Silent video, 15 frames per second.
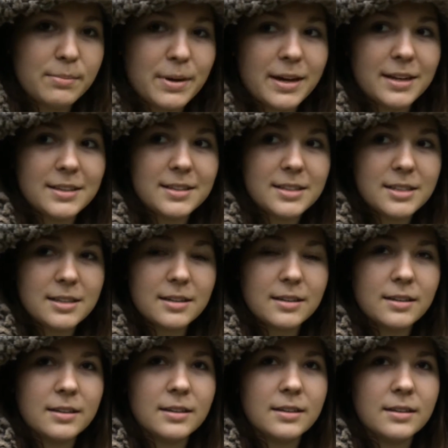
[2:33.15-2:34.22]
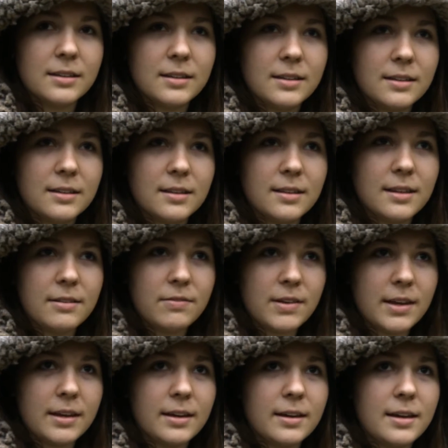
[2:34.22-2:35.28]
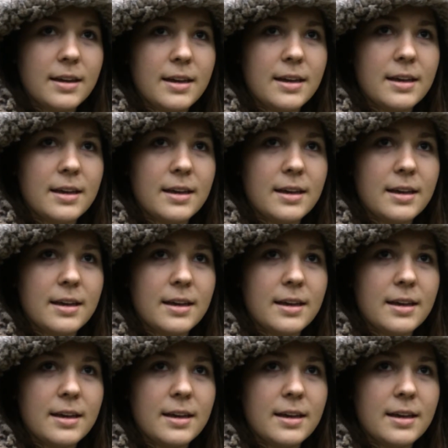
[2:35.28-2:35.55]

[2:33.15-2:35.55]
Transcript: But living